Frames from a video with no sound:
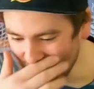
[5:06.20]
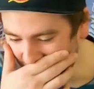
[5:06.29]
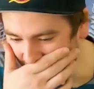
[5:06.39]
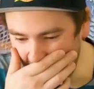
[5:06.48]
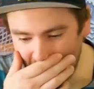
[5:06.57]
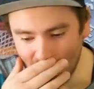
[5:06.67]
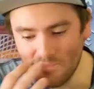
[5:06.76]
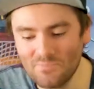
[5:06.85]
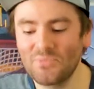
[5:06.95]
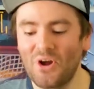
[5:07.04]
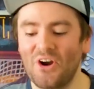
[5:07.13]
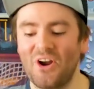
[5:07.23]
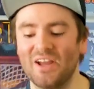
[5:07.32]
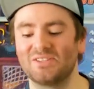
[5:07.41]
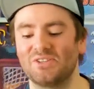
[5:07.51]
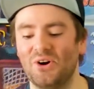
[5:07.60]
All
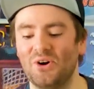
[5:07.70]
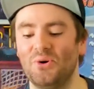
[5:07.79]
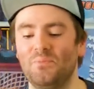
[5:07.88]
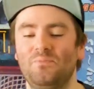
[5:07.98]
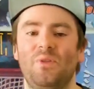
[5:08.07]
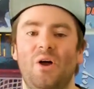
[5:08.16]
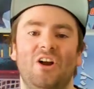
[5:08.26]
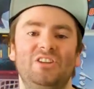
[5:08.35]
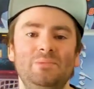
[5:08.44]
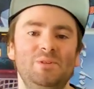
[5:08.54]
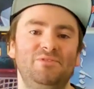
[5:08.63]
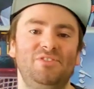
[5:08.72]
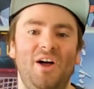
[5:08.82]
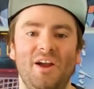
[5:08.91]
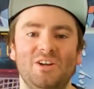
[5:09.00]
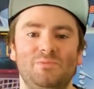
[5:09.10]
right, so our team's the
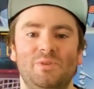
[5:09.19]
Flyers